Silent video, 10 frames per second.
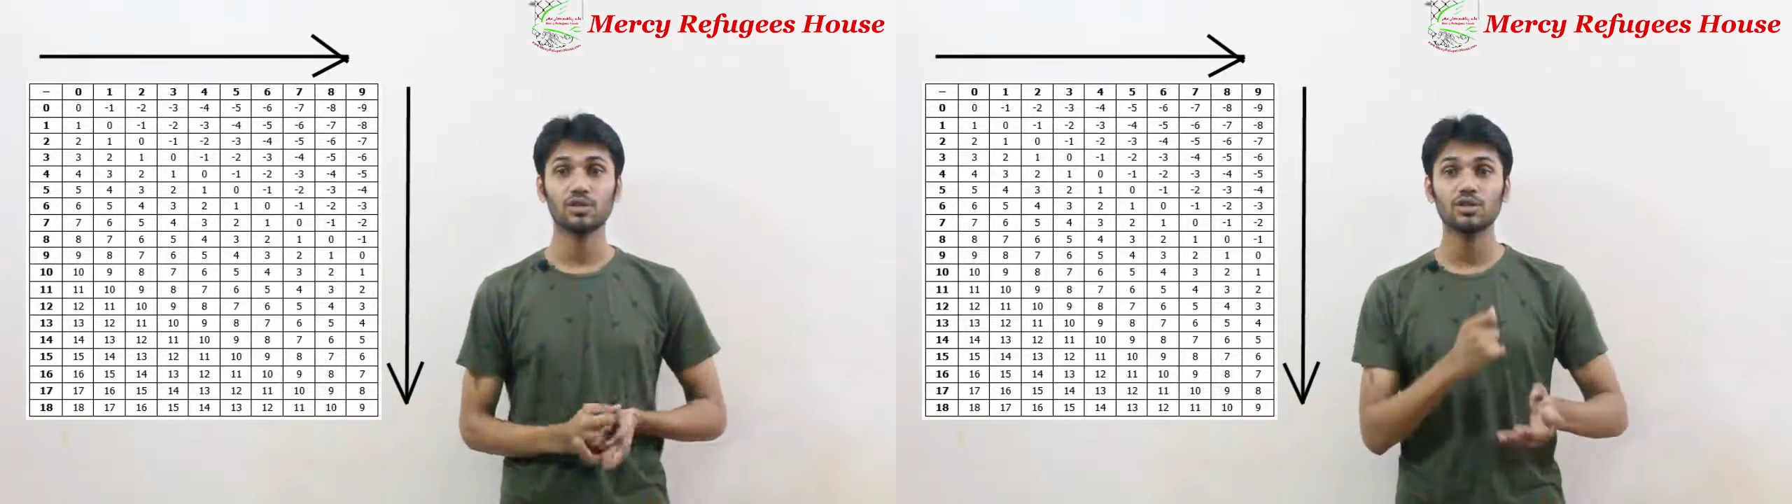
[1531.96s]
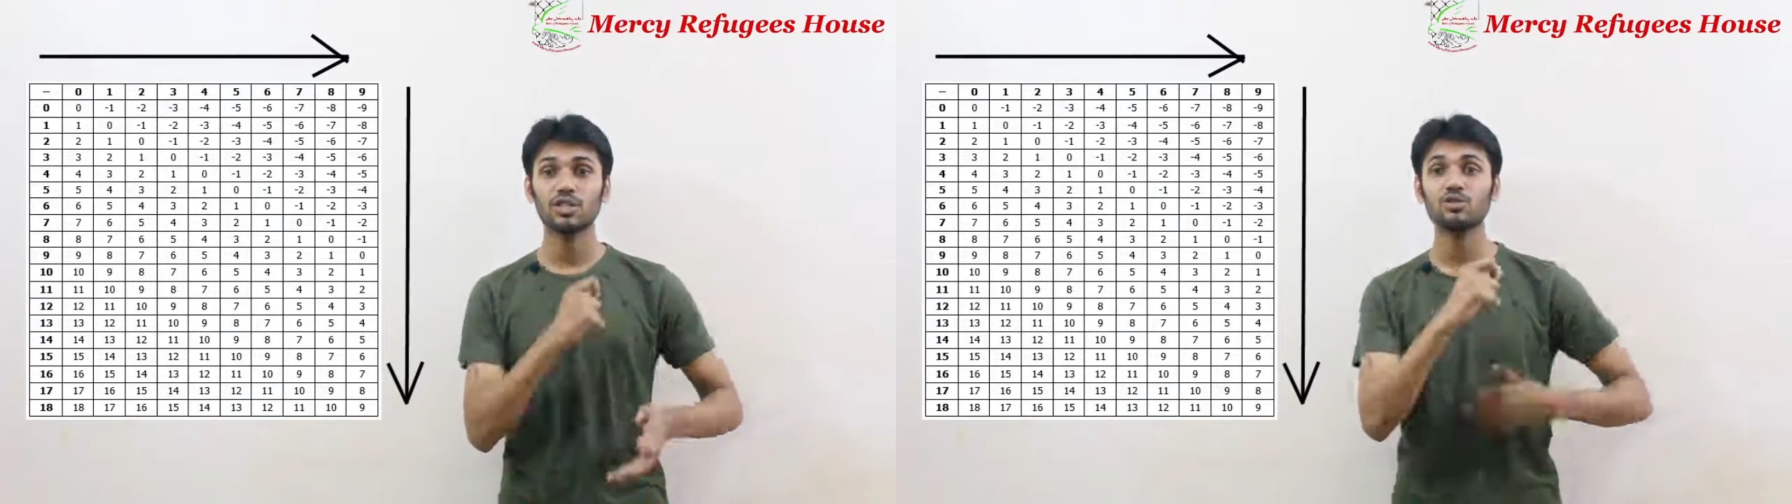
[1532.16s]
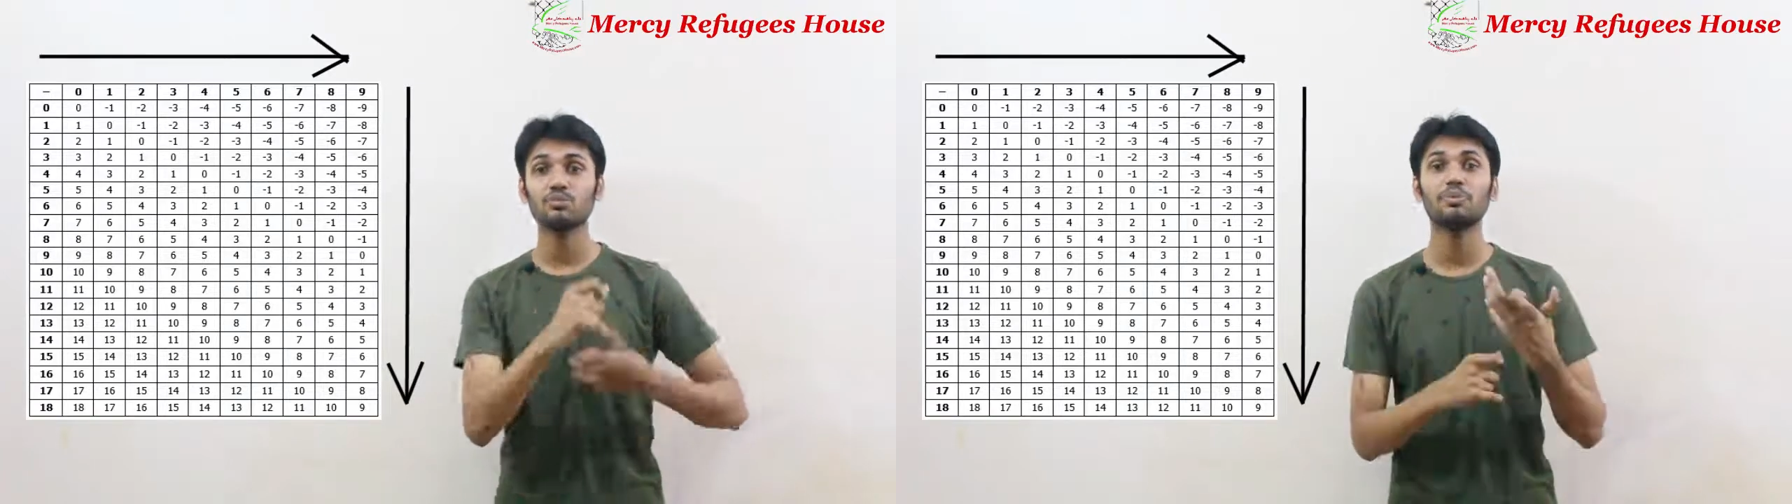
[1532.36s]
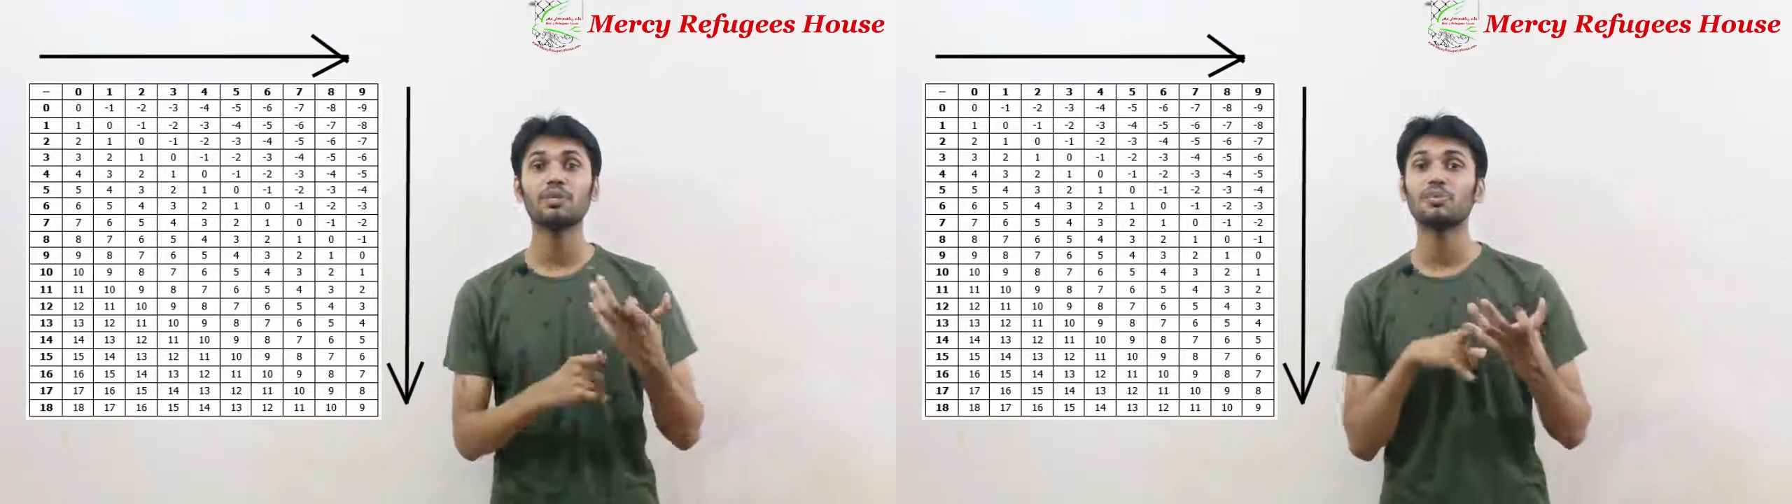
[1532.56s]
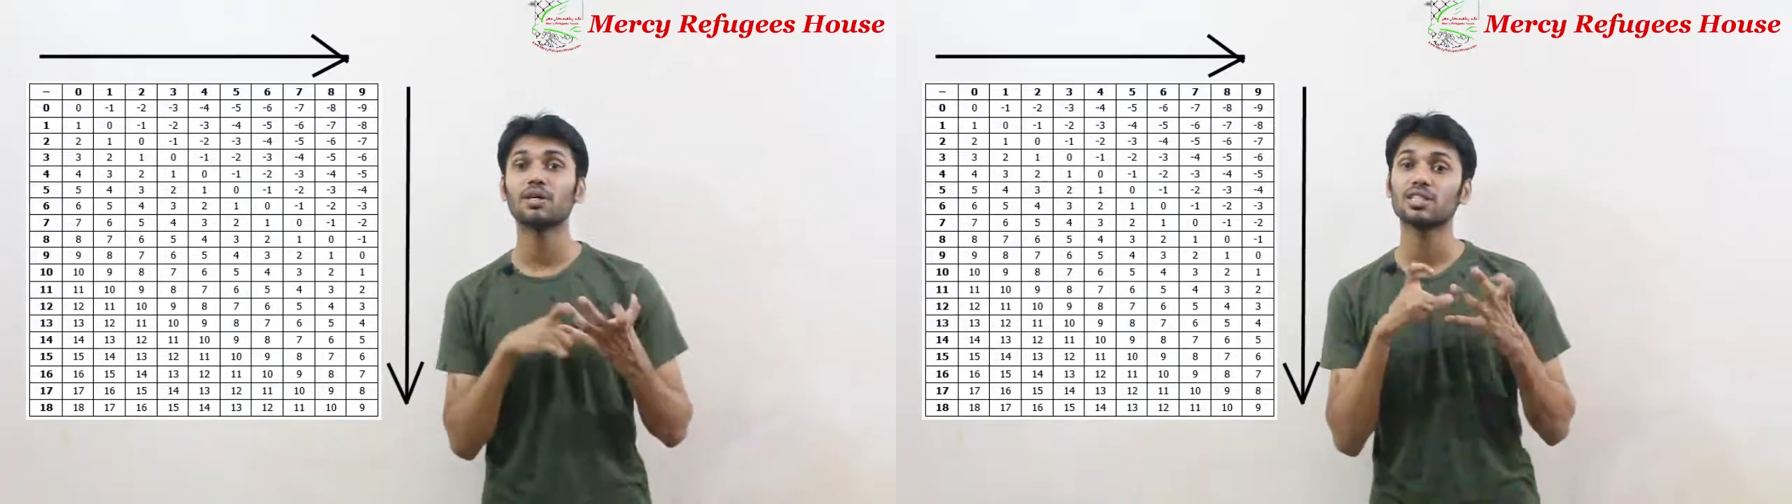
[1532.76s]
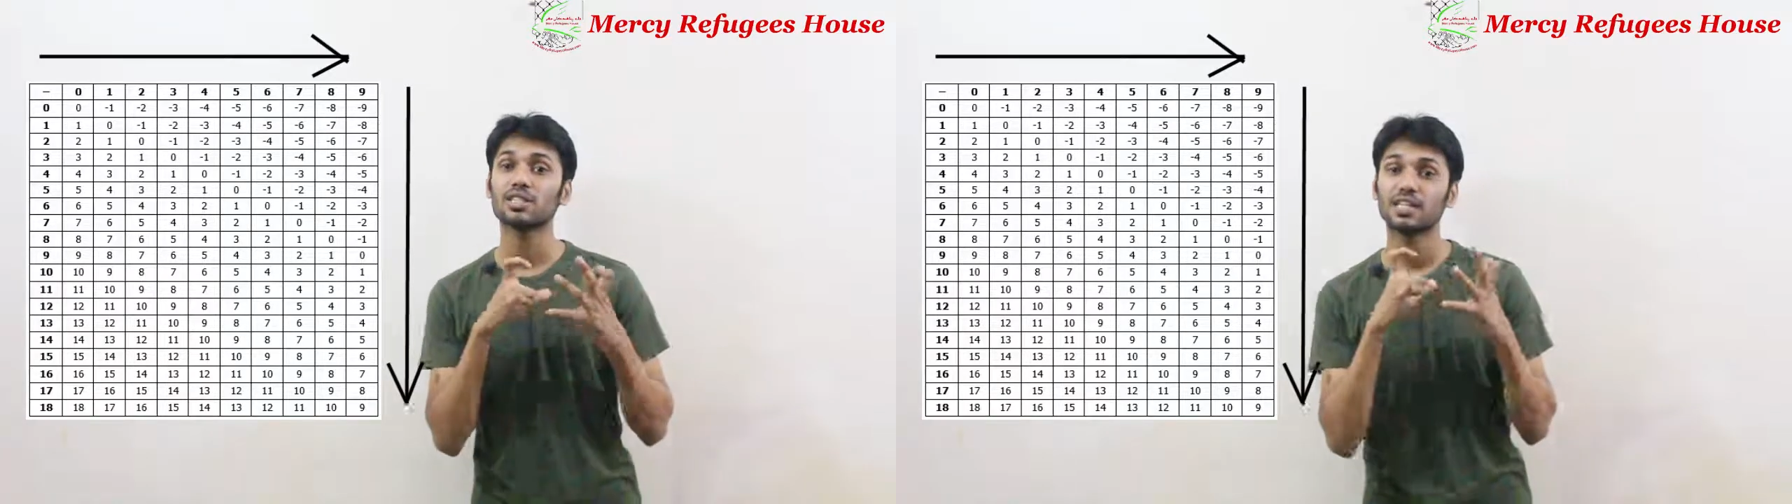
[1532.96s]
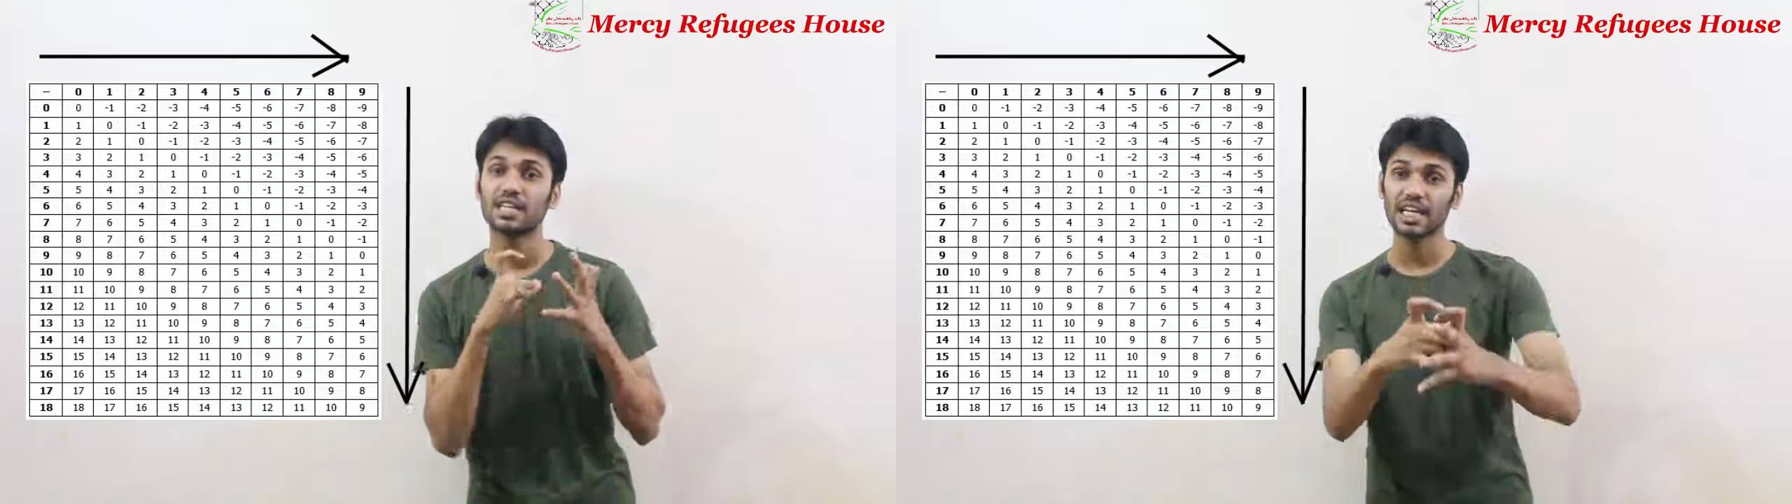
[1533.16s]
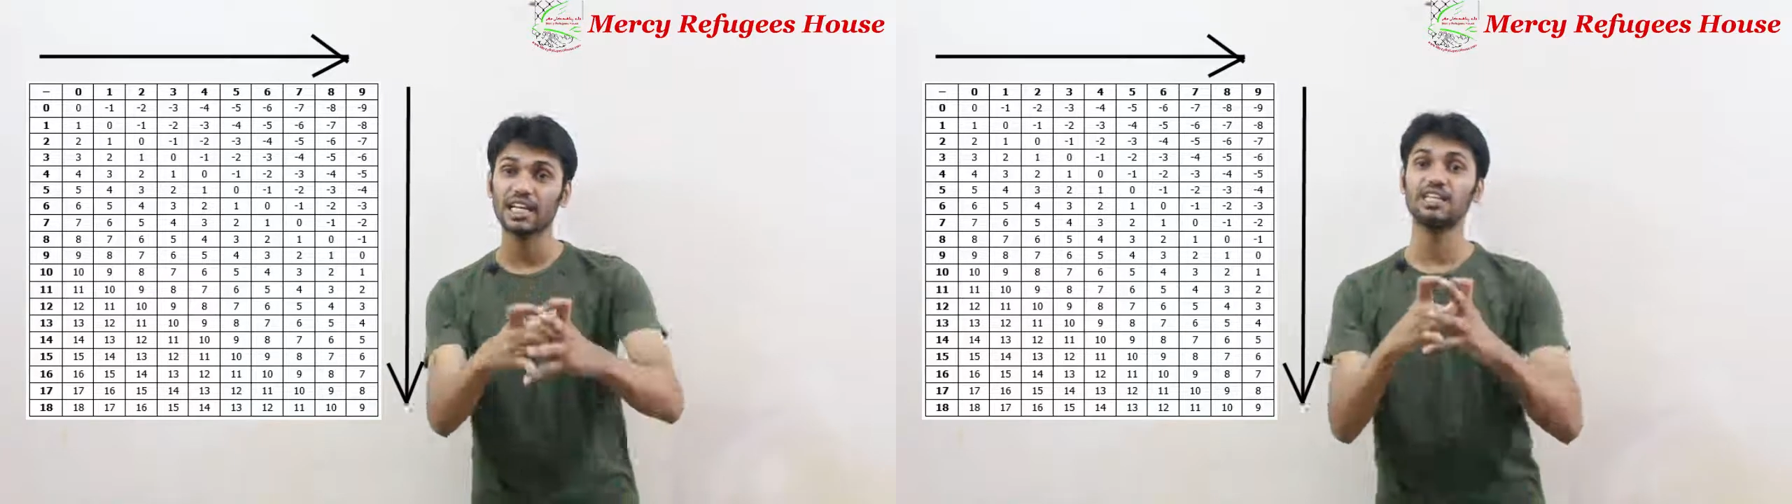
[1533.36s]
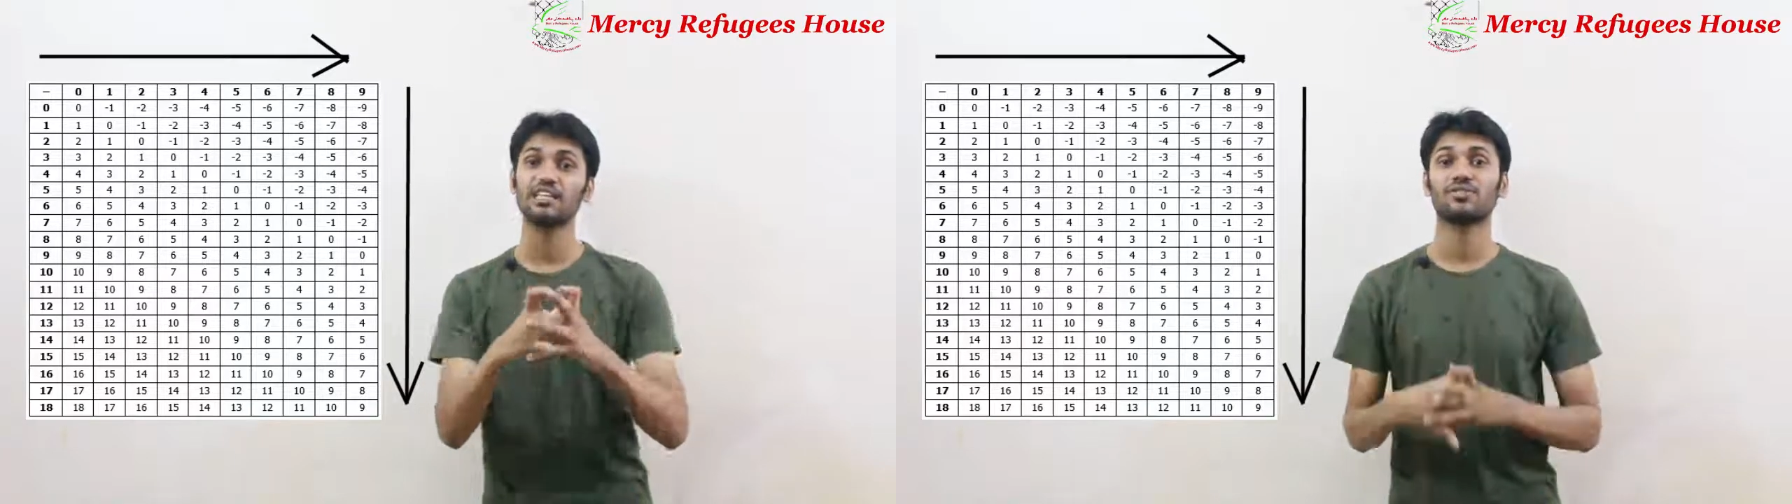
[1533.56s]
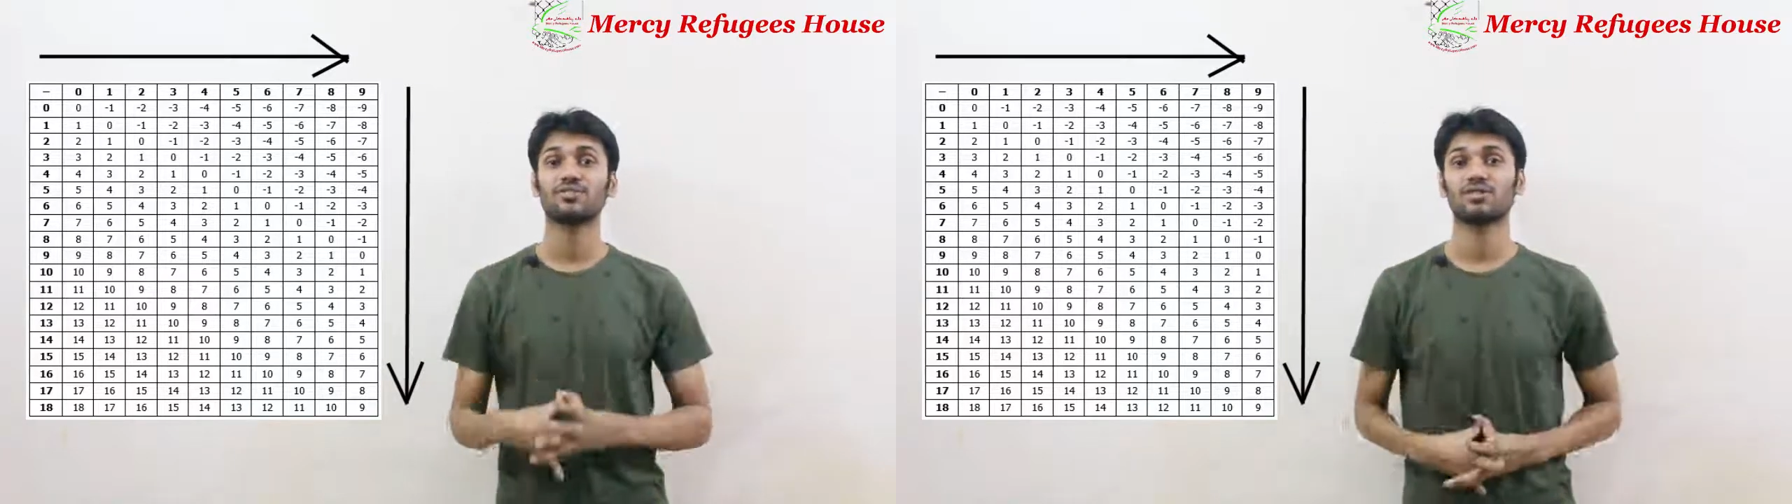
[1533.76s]
this will be pretty much
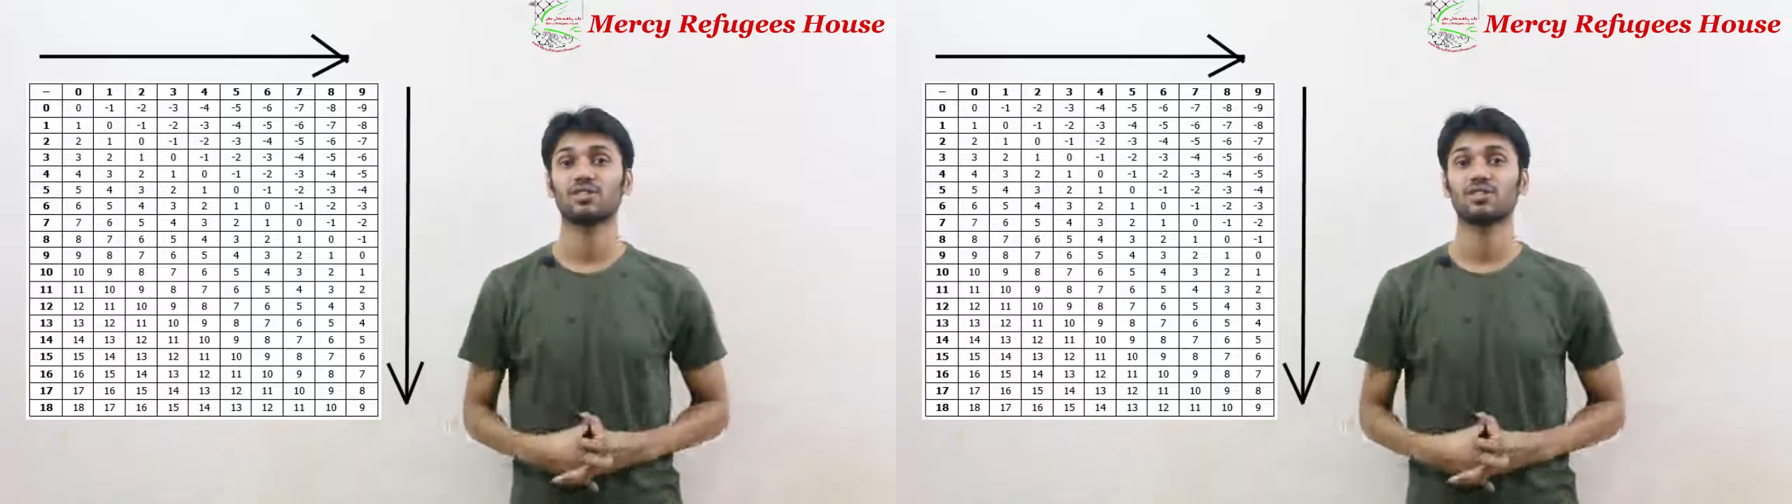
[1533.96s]
clear for